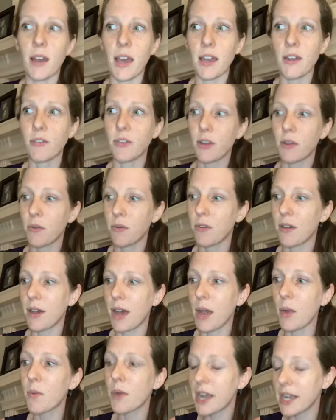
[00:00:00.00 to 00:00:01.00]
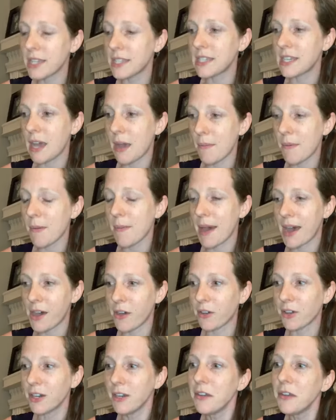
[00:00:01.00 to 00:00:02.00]
I don't know, I wised up
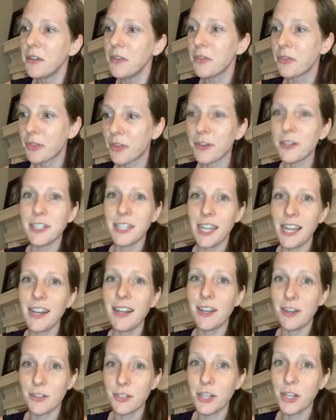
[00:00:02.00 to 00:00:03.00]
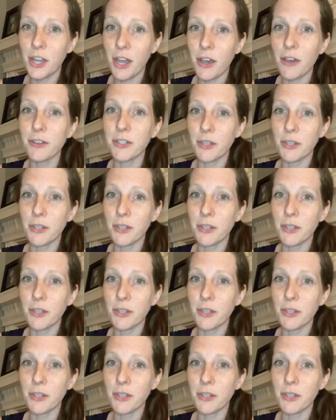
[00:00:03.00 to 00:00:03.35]
about 13 years ago.